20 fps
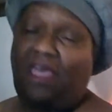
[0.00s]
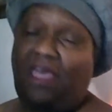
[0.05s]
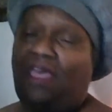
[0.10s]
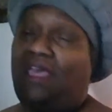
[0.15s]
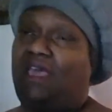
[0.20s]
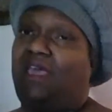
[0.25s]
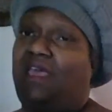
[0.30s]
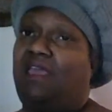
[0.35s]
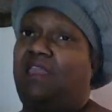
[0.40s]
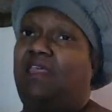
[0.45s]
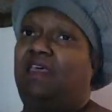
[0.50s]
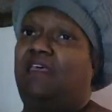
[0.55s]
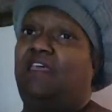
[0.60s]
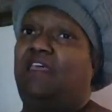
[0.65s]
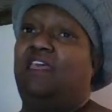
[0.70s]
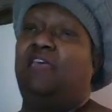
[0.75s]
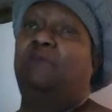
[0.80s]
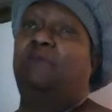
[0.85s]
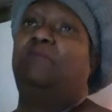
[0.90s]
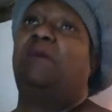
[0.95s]
and
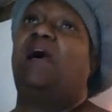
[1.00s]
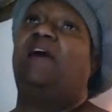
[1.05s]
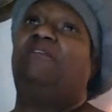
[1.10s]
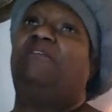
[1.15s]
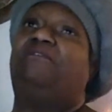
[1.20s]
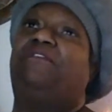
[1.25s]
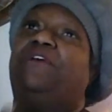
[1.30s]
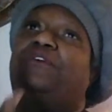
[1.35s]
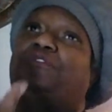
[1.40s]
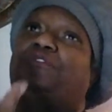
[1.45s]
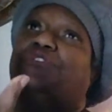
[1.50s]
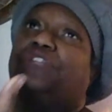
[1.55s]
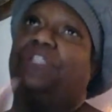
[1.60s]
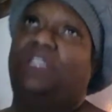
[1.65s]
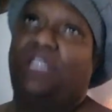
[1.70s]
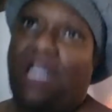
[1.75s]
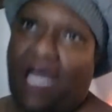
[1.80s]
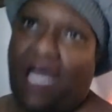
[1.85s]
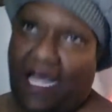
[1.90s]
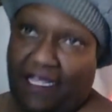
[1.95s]
in my future
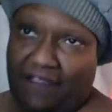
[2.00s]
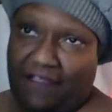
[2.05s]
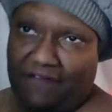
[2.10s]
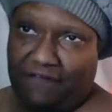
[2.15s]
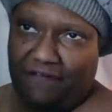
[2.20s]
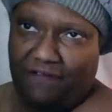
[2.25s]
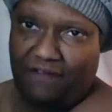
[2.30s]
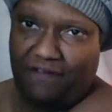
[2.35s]
life,